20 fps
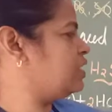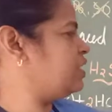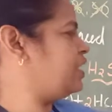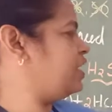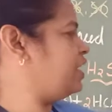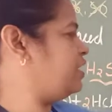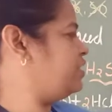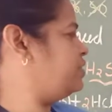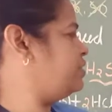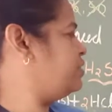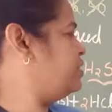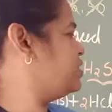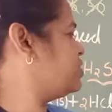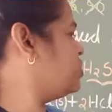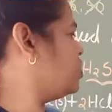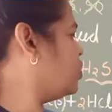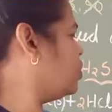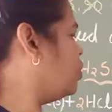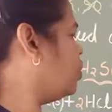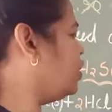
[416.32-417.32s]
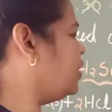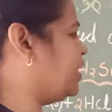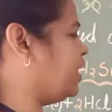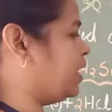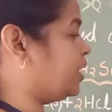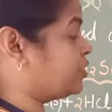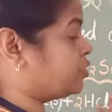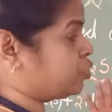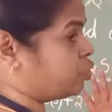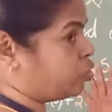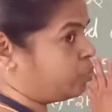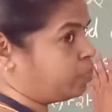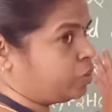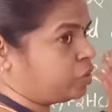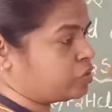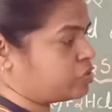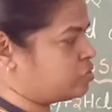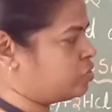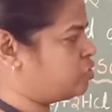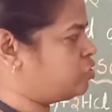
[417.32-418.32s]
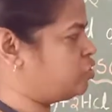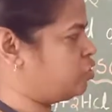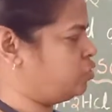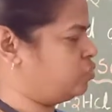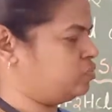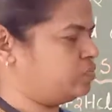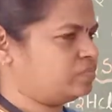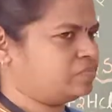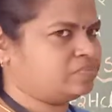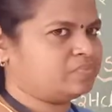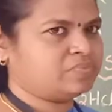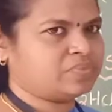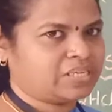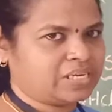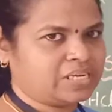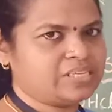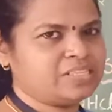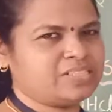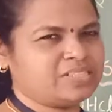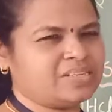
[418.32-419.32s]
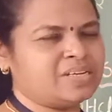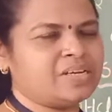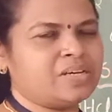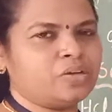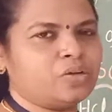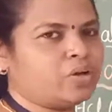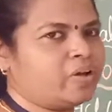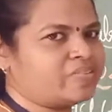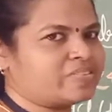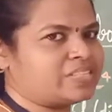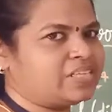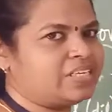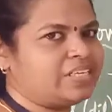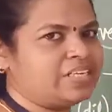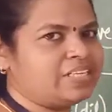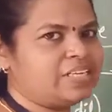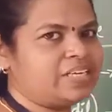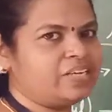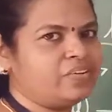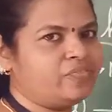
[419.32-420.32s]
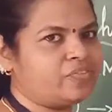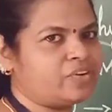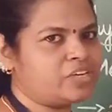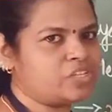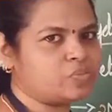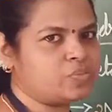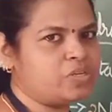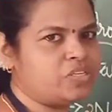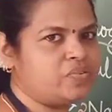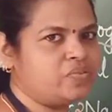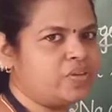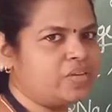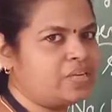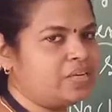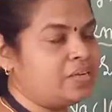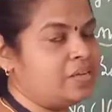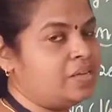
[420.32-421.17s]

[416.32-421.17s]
that these are all electropositive. Right? We have studied the difference between